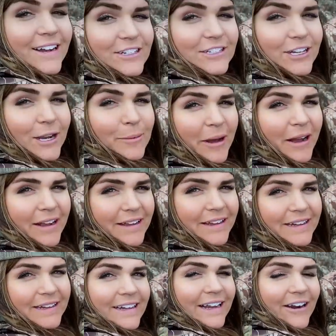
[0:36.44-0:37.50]
Shot a buck.
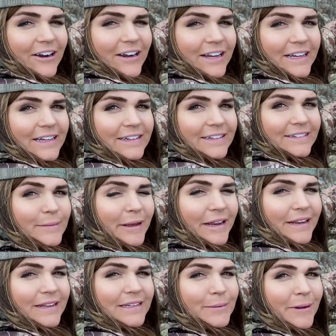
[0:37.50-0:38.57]
Erik, am I
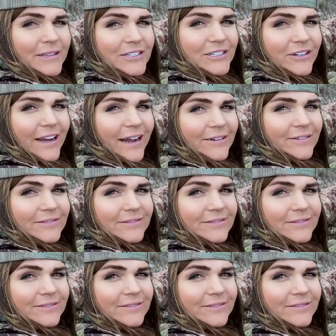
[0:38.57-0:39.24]
gonna get sponsored now?